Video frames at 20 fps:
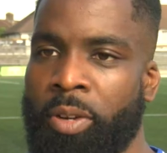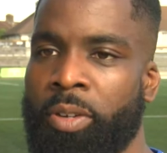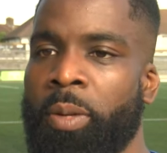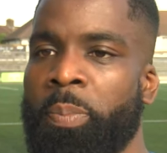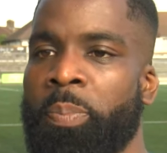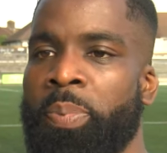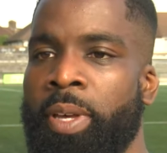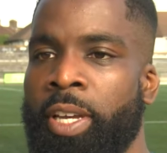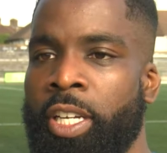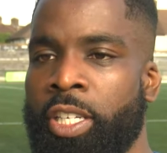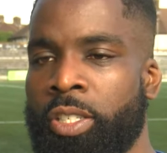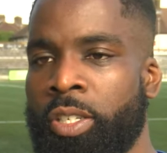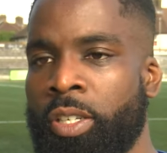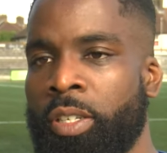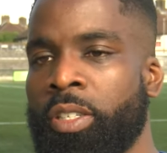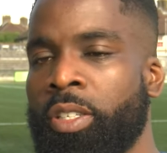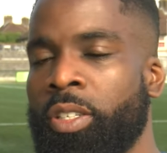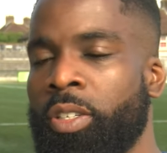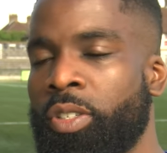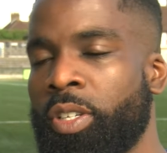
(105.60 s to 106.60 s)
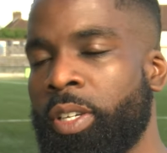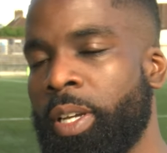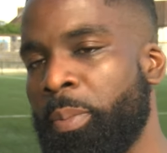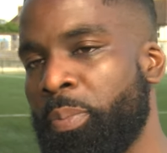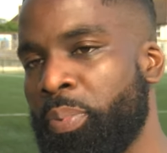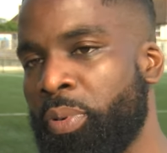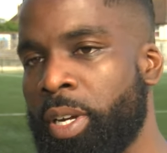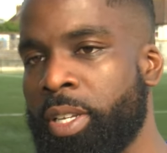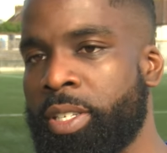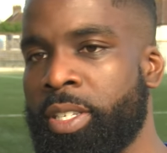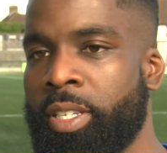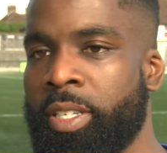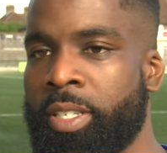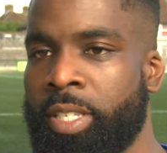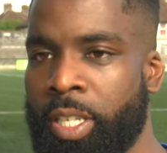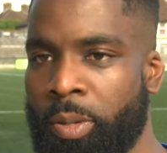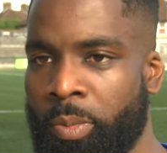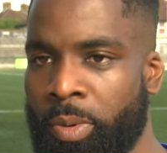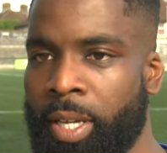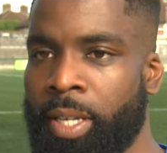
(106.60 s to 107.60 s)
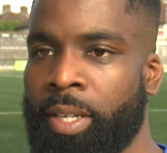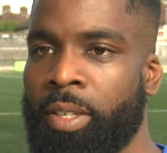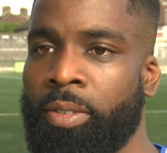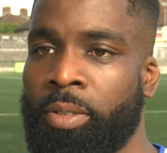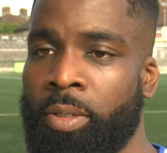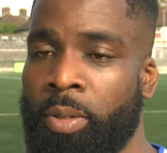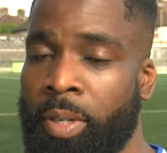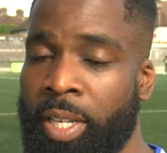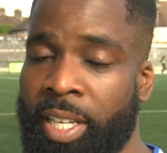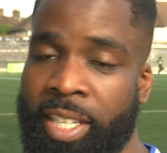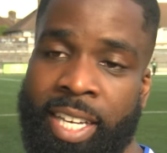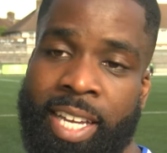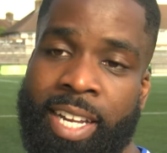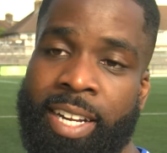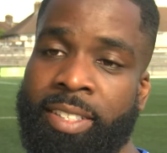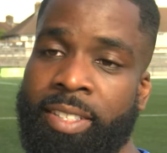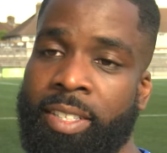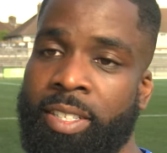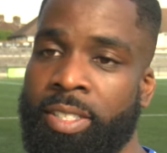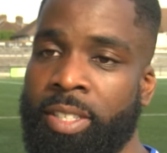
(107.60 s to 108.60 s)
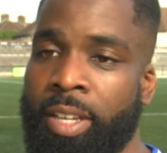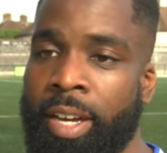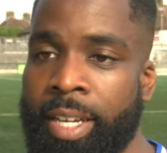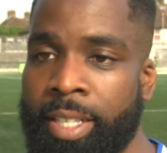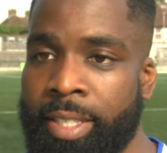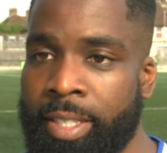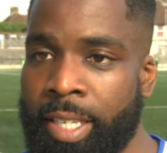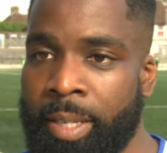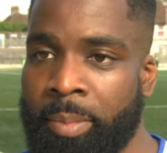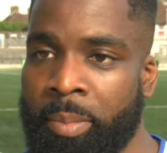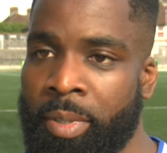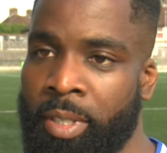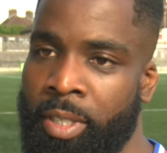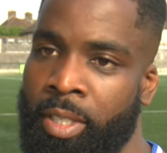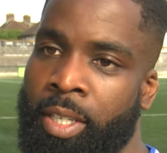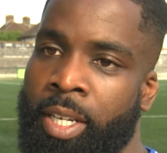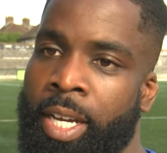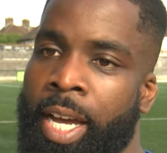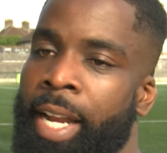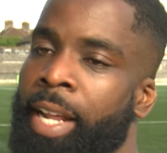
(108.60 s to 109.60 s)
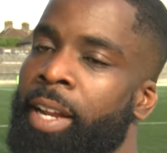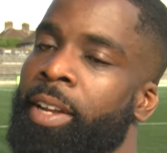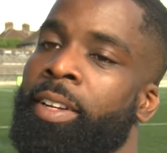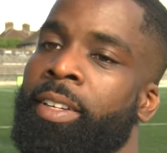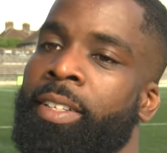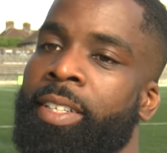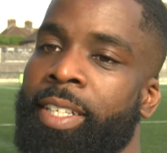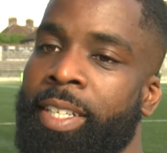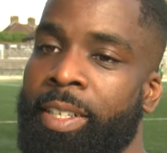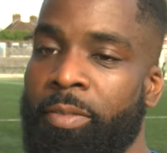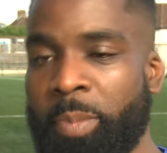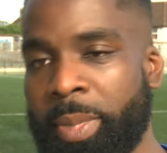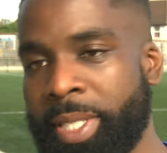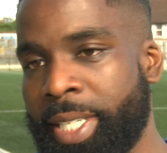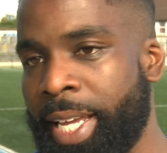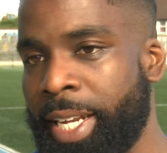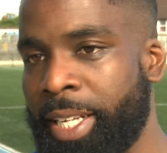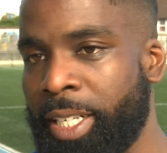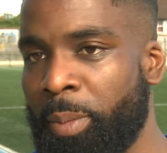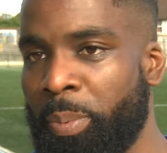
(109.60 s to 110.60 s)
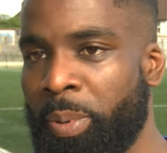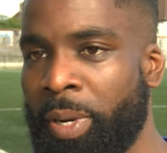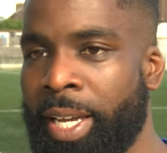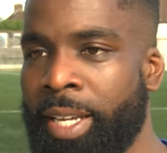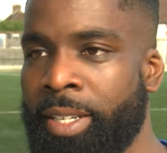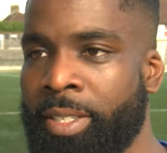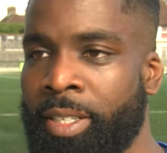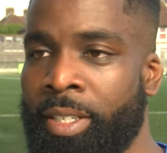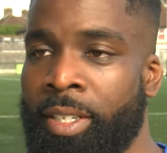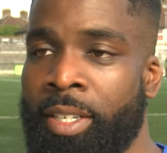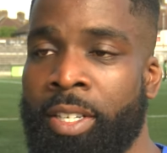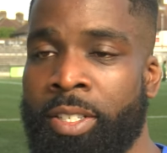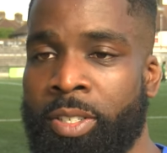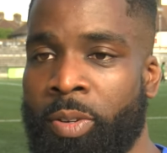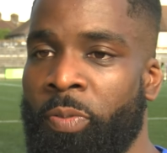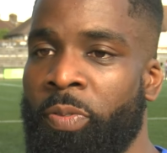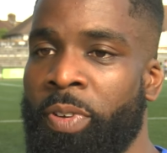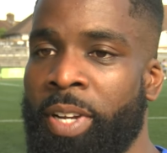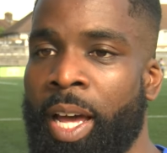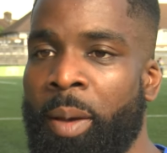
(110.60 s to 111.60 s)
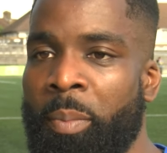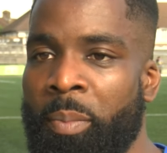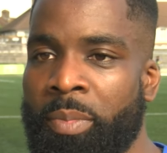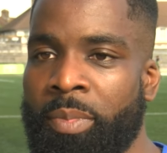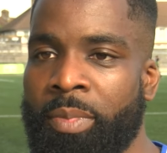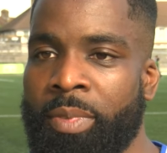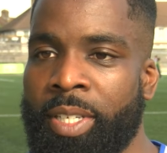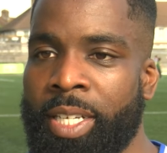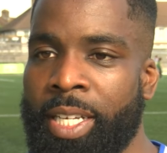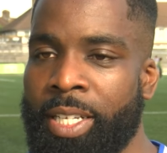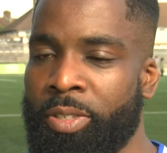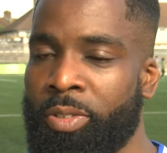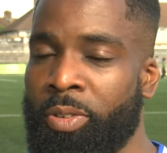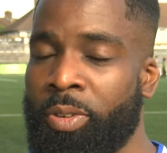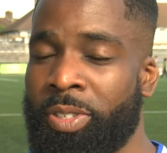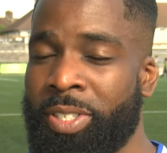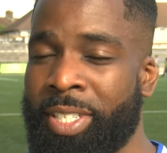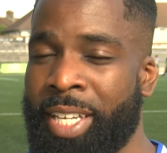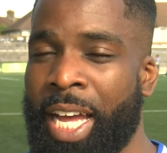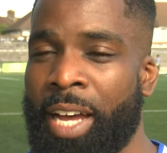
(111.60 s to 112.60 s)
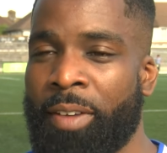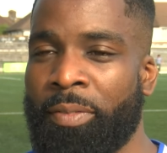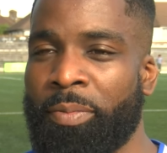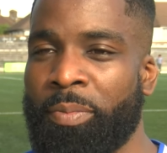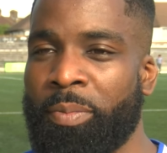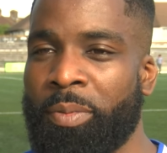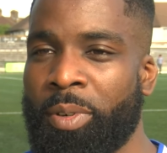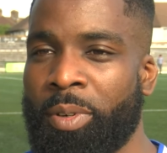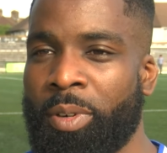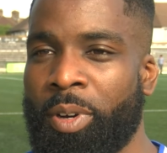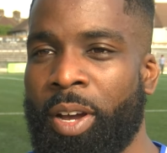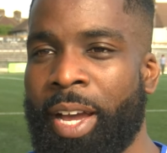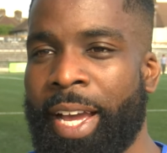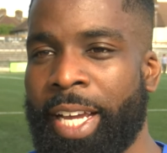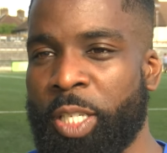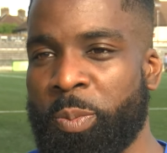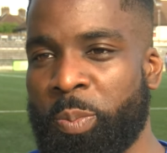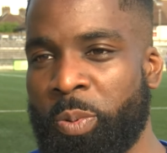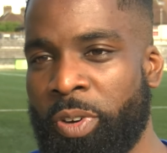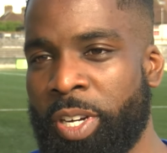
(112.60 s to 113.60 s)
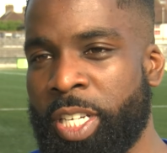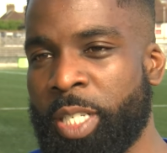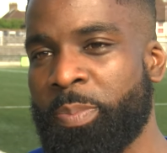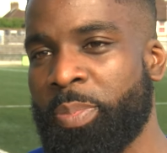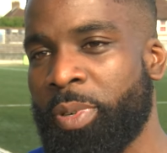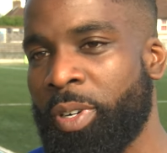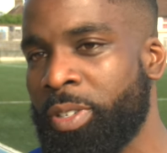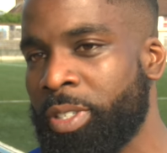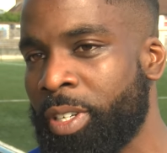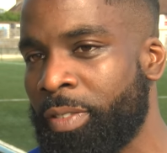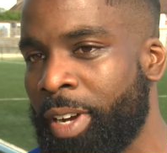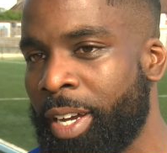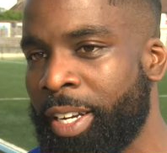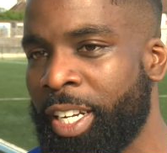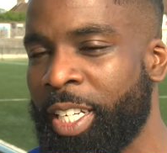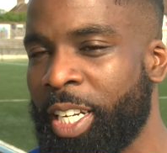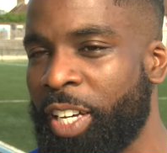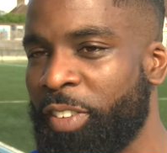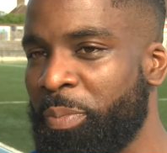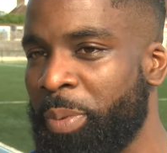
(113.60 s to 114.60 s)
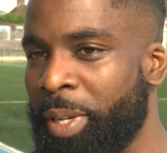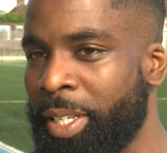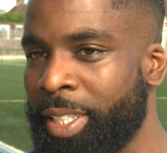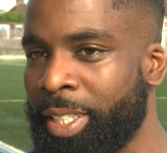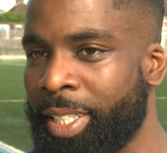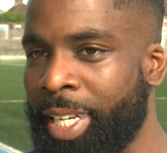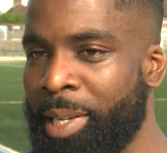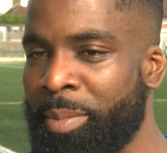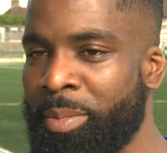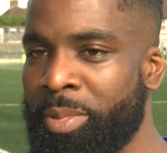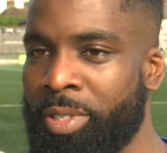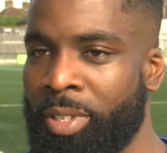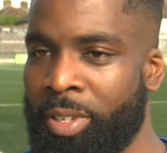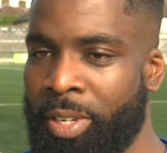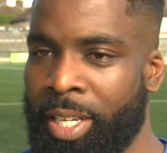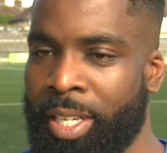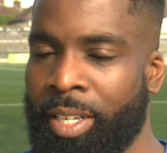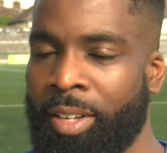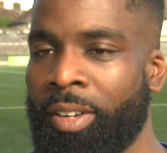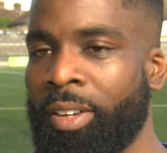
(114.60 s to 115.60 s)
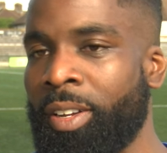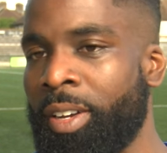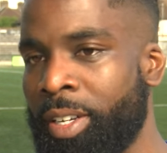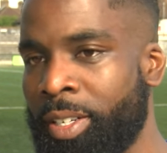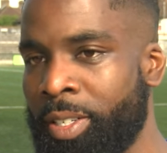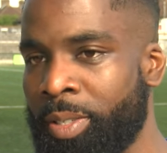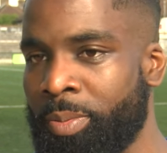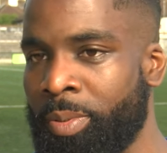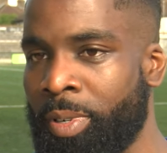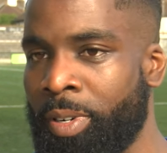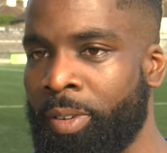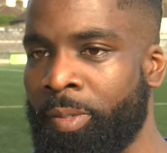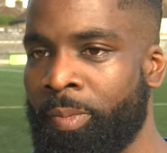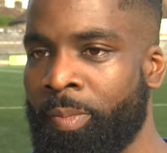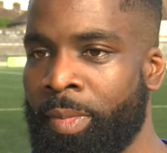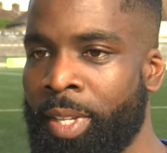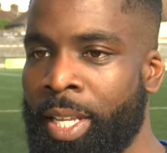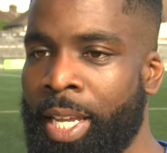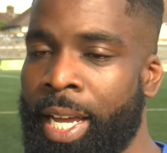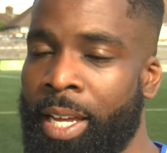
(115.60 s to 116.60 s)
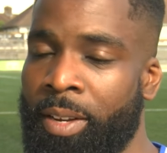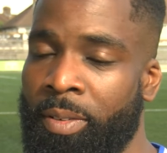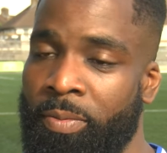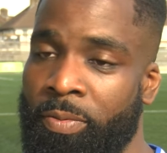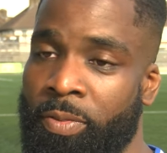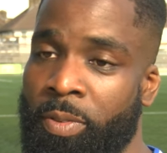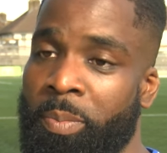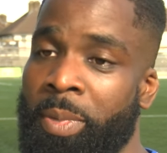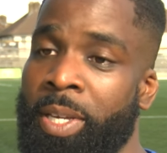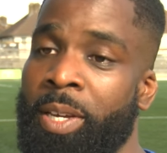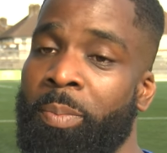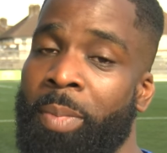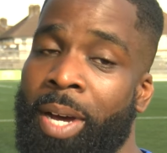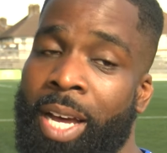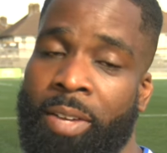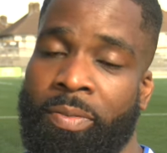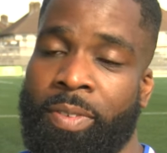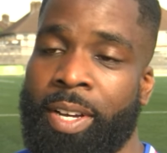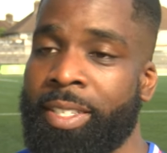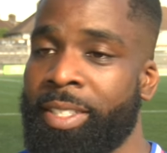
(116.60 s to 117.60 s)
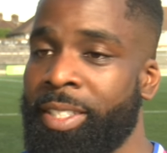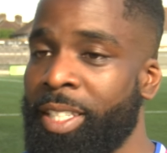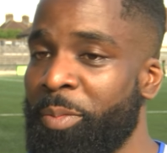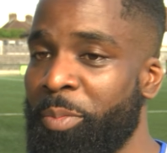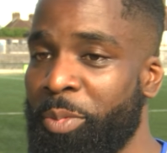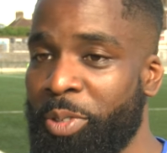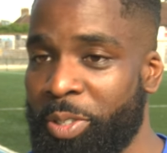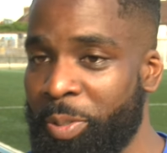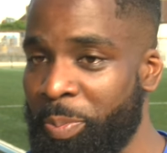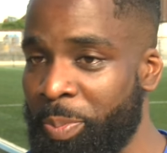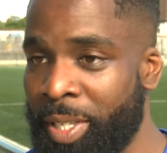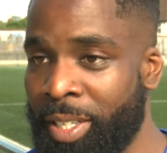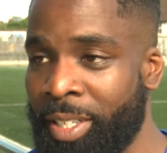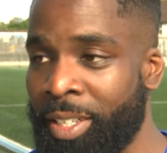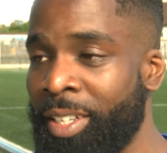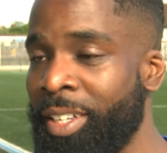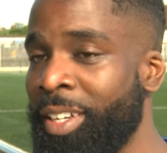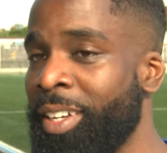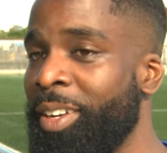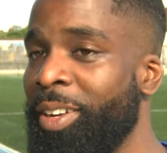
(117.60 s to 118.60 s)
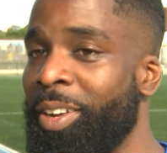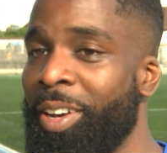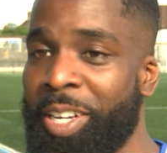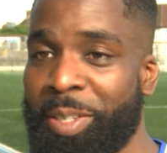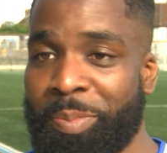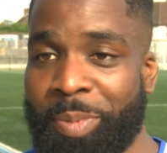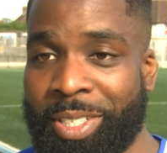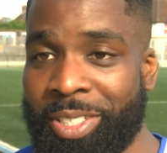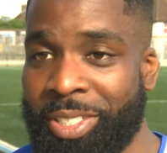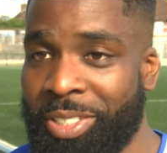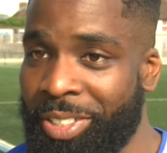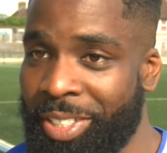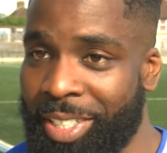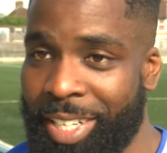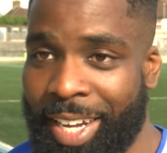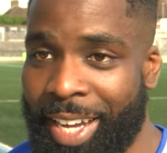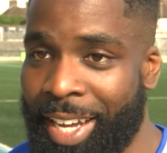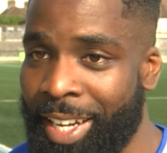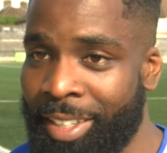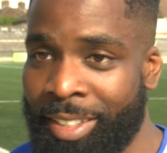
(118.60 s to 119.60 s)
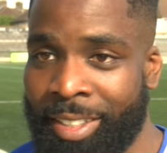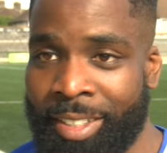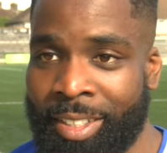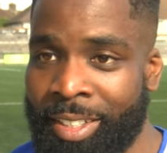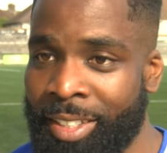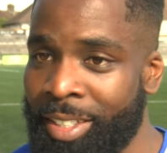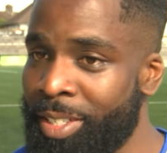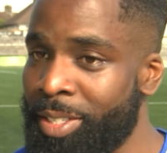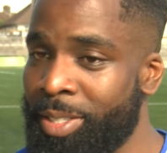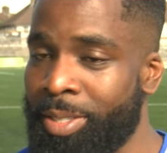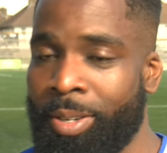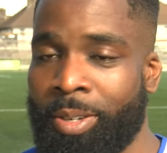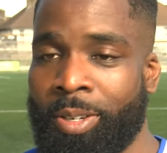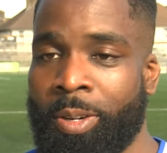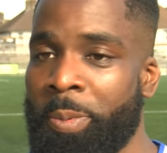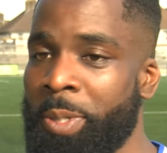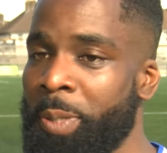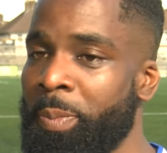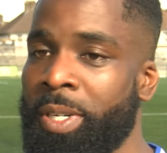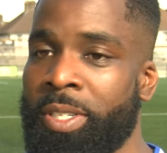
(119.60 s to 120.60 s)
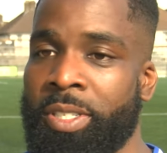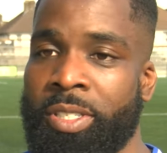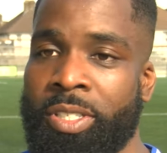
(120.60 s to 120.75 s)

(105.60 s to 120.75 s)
on the pitch, you know, impressing, seeing what they can do, and then getting into the starting team and then maintaining their place. So for them, it's good to have experienced pros around them that have played the game so they can learn as well. And for me, my advice to them would just be learn as much as you can, soak up as much